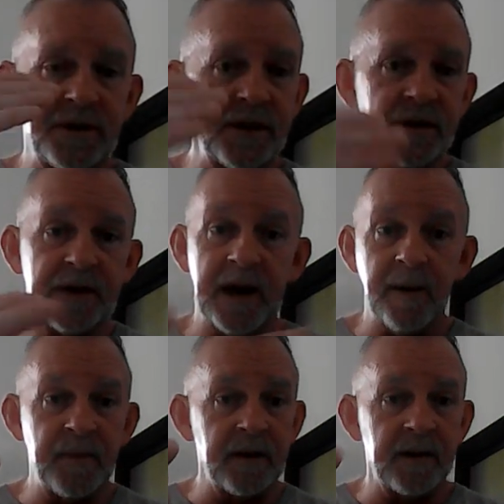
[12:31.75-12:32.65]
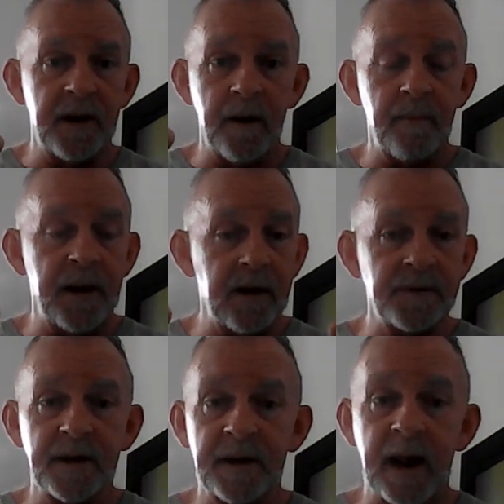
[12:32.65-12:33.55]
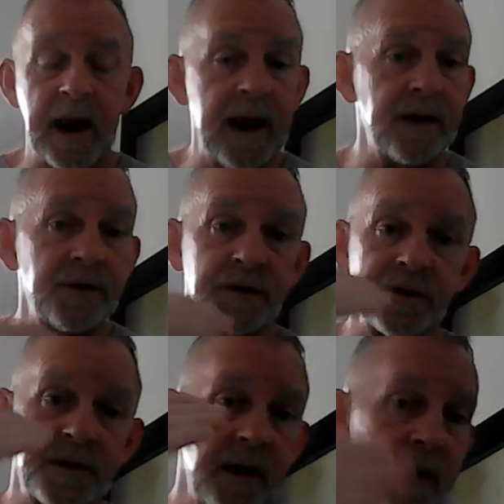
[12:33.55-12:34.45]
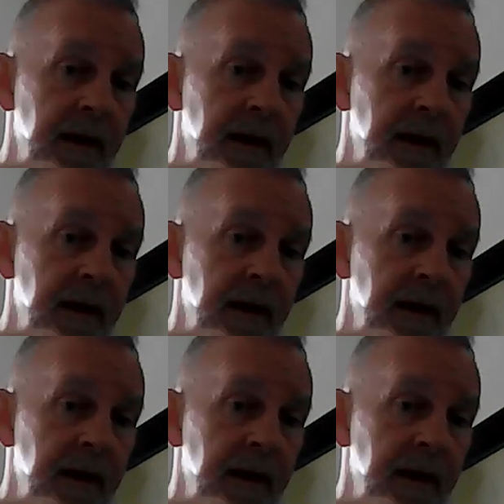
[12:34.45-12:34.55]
just keeping the dumbbells in the hands, just